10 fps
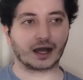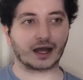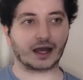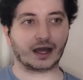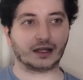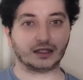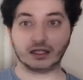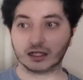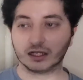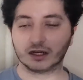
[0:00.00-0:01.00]
and
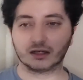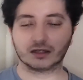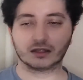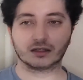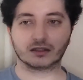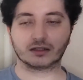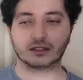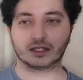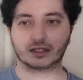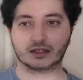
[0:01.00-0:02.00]
Ilya
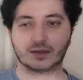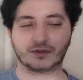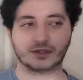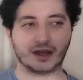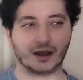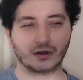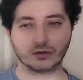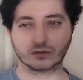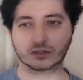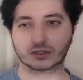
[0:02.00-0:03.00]
letting them in the house.